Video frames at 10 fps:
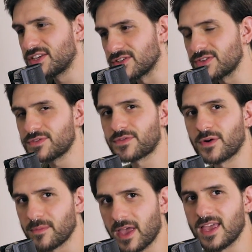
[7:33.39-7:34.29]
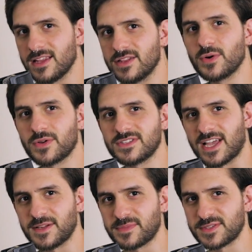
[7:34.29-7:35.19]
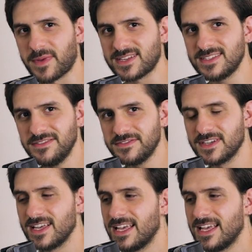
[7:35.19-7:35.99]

good from a logo design perspective,